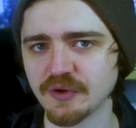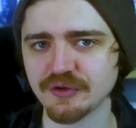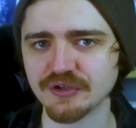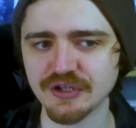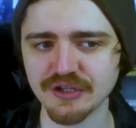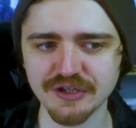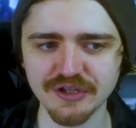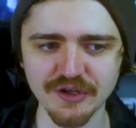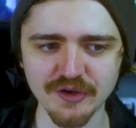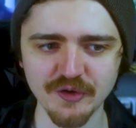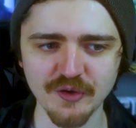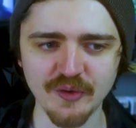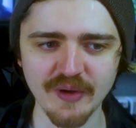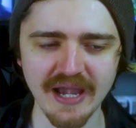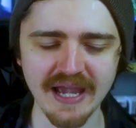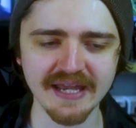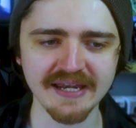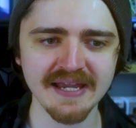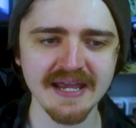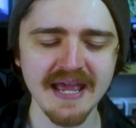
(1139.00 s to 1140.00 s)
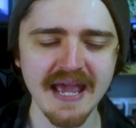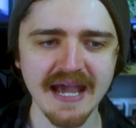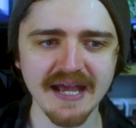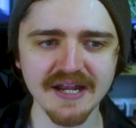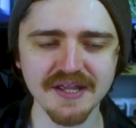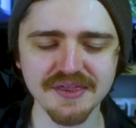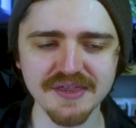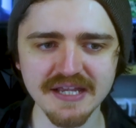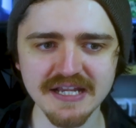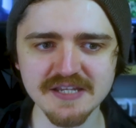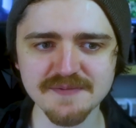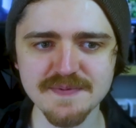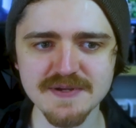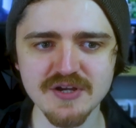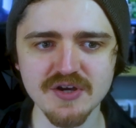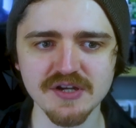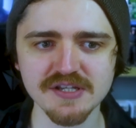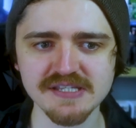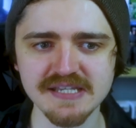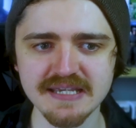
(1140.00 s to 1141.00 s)
will you do? And, and I think it's
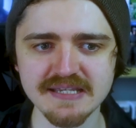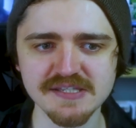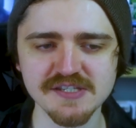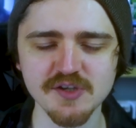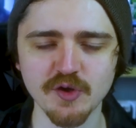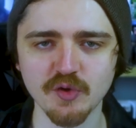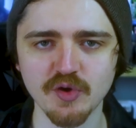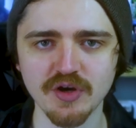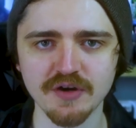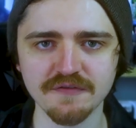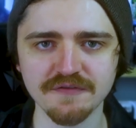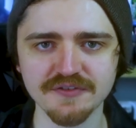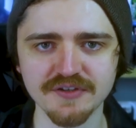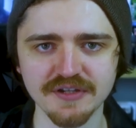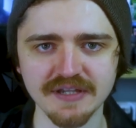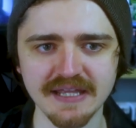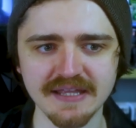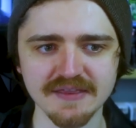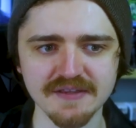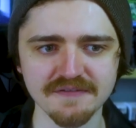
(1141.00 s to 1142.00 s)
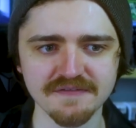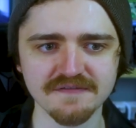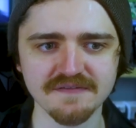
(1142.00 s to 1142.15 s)
because he's so confident in the